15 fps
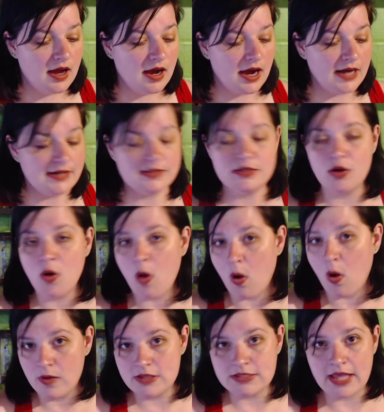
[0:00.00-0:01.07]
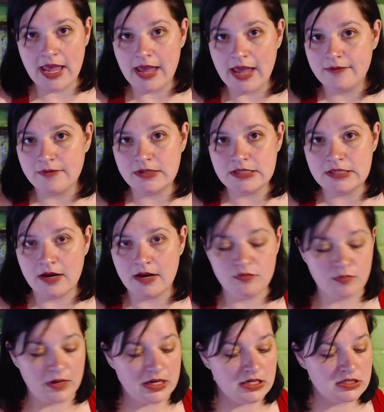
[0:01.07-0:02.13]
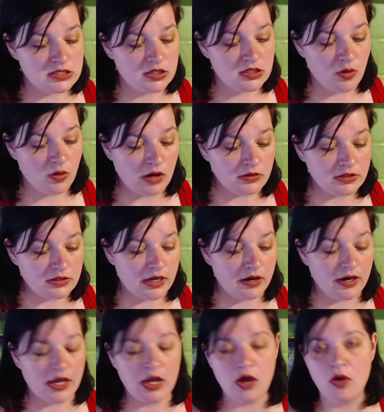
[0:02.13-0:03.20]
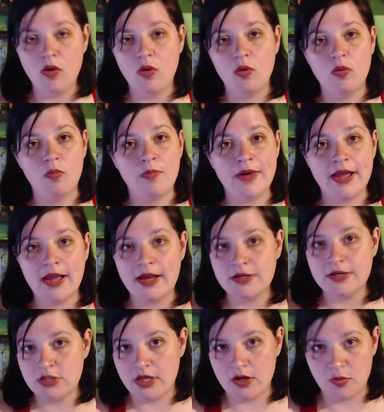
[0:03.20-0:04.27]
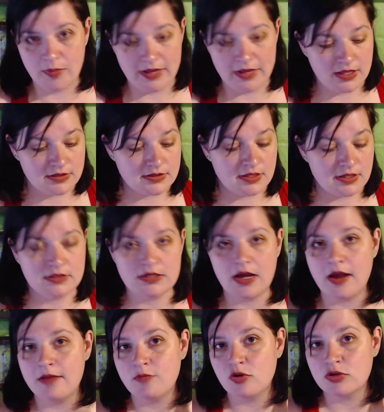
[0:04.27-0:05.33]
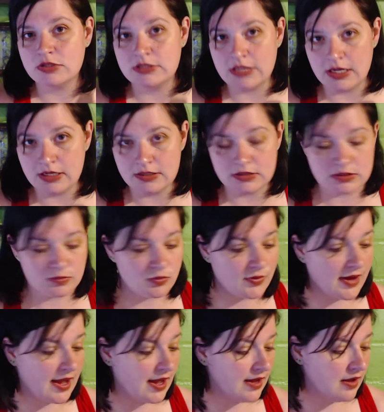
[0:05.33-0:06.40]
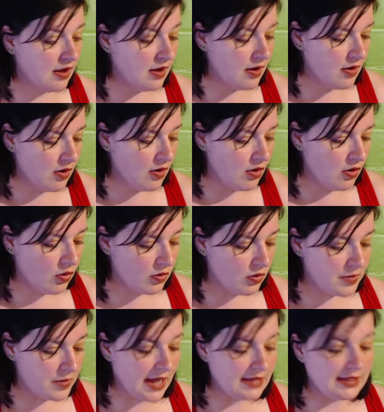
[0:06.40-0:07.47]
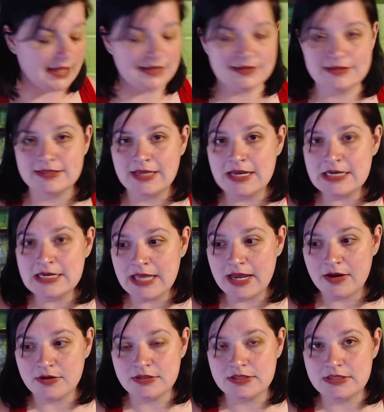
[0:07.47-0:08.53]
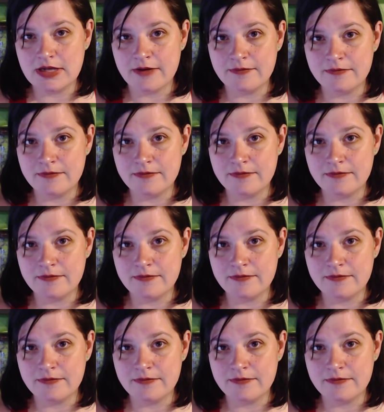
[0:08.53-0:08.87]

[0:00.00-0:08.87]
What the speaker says: I don't always have a ton of money to go out there and go buy eyeshadow palettes all the time, or setting spray, or buy like skincare stuff.